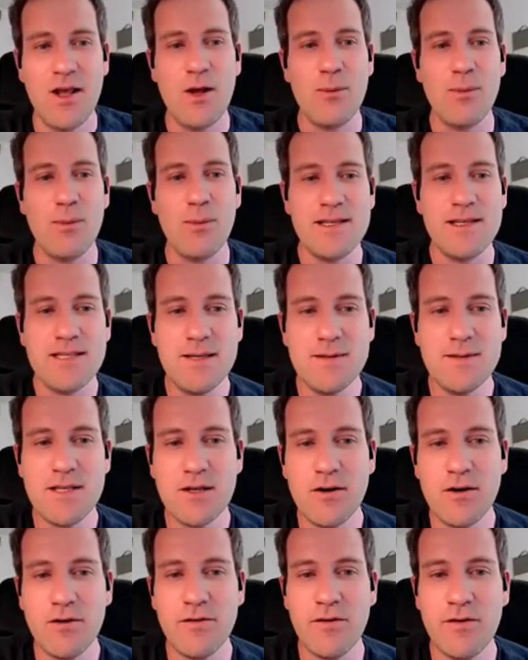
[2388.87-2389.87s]
But it seems that
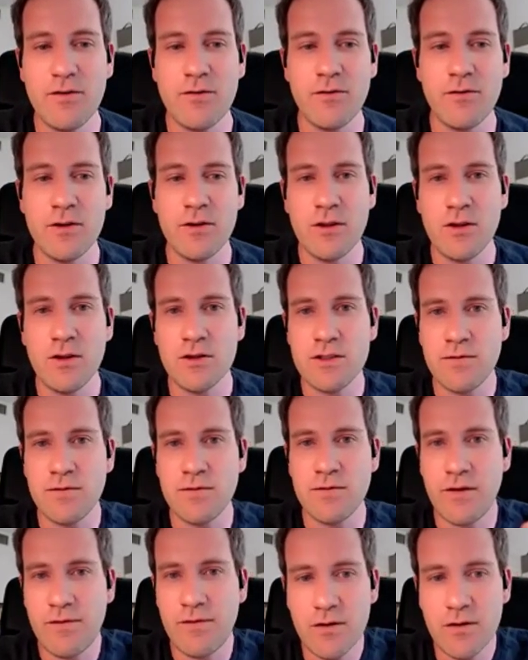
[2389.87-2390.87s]
those
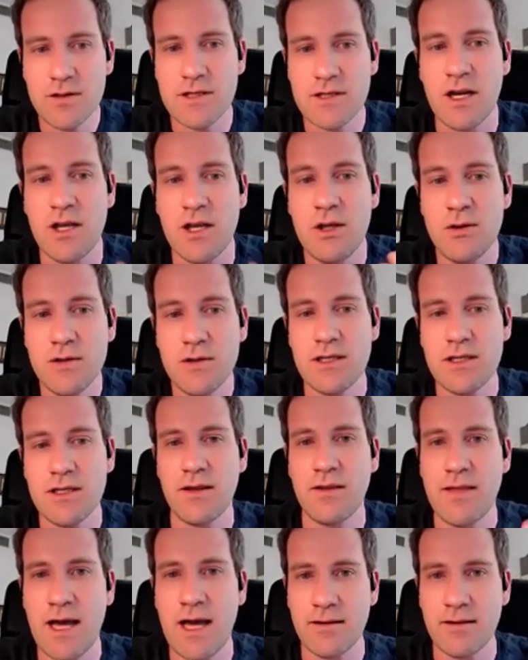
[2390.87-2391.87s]
reviewers are using
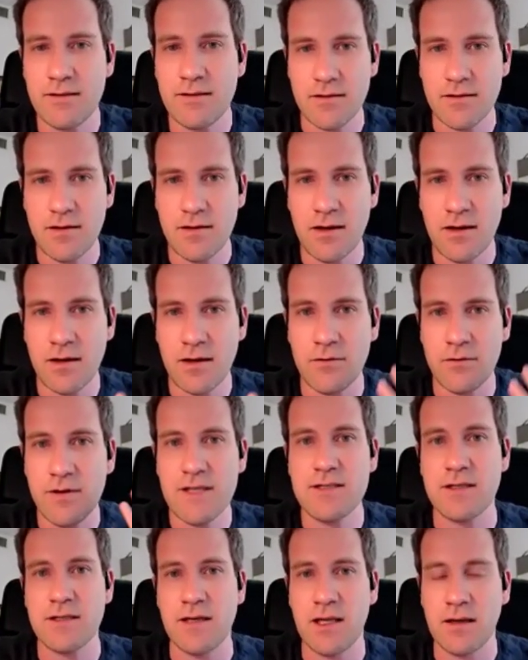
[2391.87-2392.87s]
that
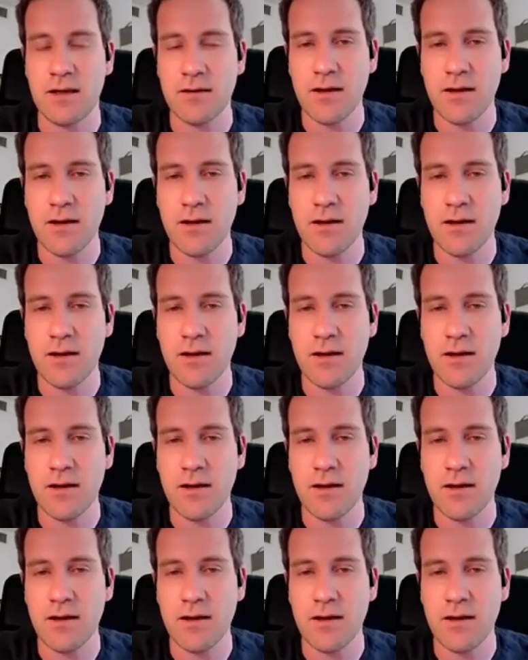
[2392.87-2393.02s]
reasoning.